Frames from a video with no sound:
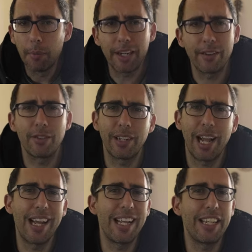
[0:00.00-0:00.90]
But I thought,
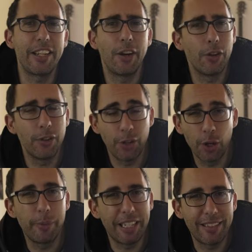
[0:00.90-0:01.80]
hey, you know,
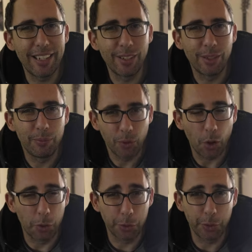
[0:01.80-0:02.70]
no big deal,
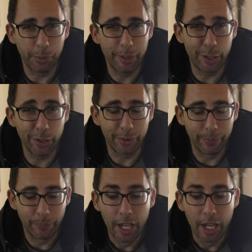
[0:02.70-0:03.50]
all should be good.